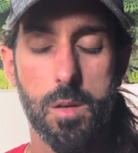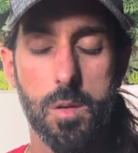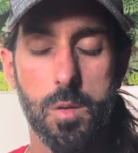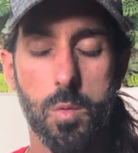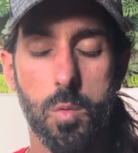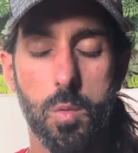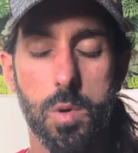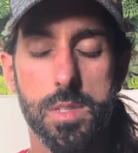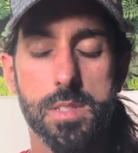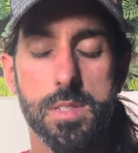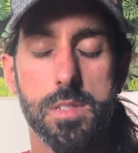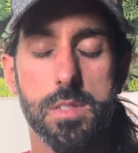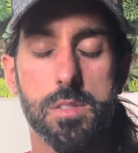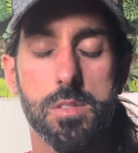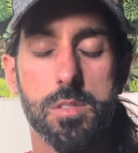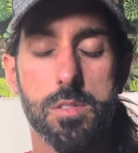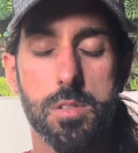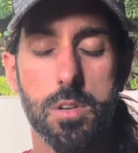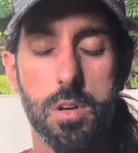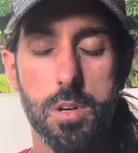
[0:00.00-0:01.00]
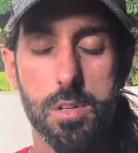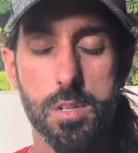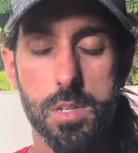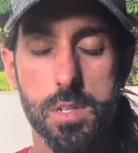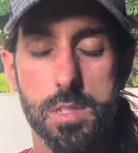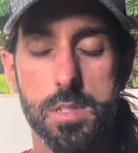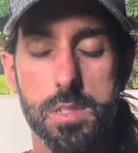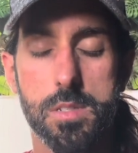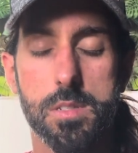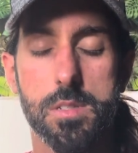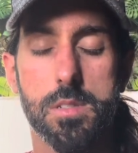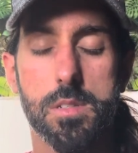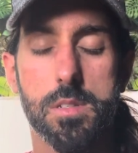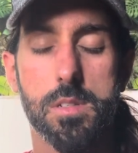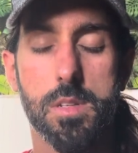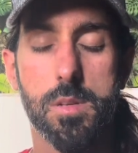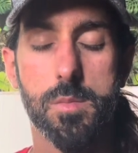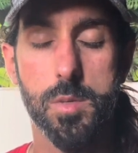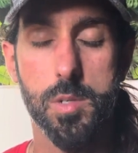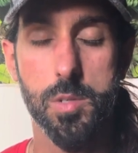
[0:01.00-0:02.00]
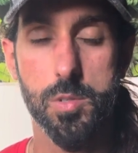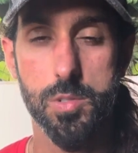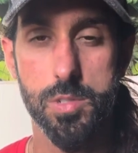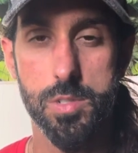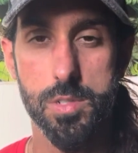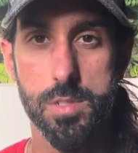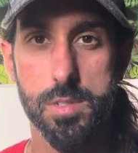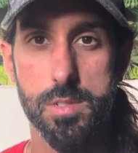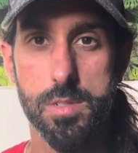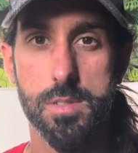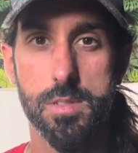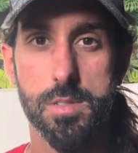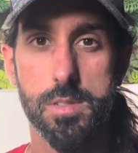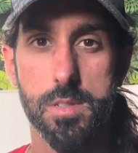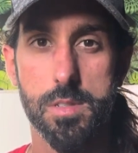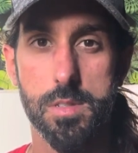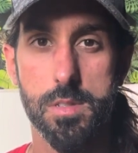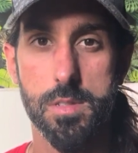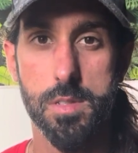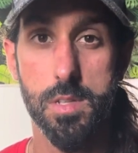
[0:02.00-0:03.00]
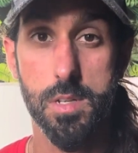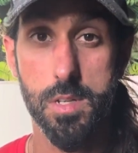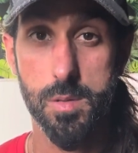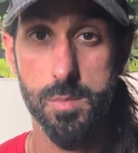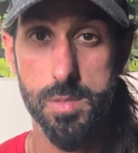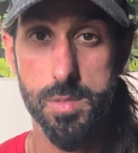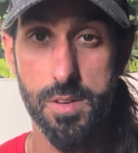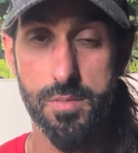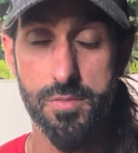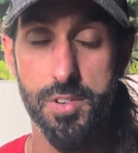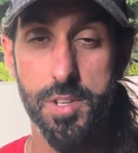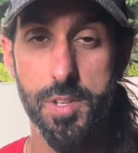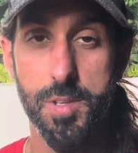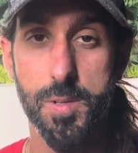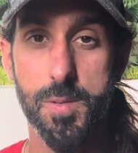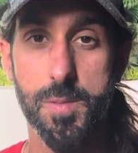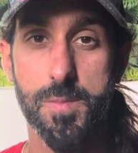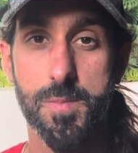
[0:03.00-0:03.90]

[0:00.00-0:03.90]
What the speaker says: what's the strongest emotion that comes up for you?